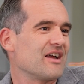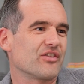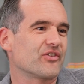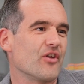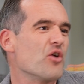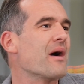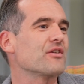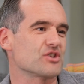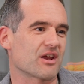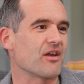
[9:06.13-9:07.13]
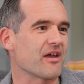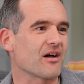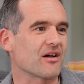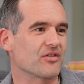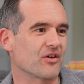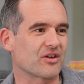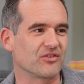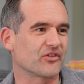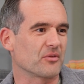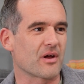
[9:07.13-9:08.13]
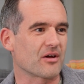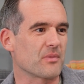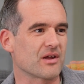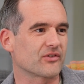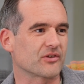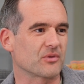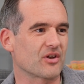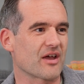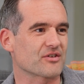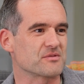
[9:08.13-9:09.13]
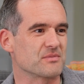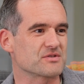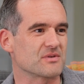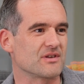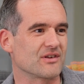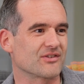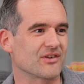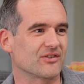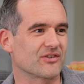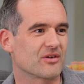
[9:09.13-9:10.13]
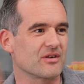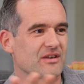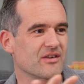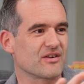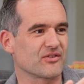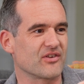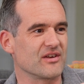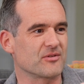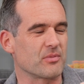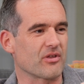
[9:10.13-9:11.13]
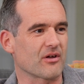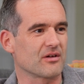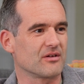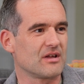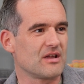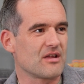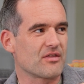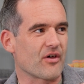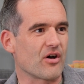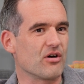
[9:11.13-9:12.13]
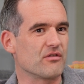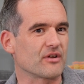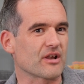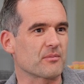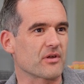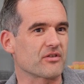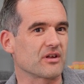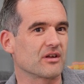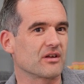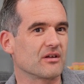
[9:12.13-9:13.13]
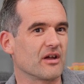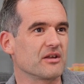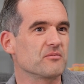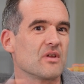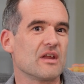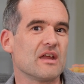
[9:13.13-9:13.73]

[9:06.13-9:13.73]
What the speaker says: there's no magic in AI that can somehow make some connection between these things. There does need to be that overlap, I think, and it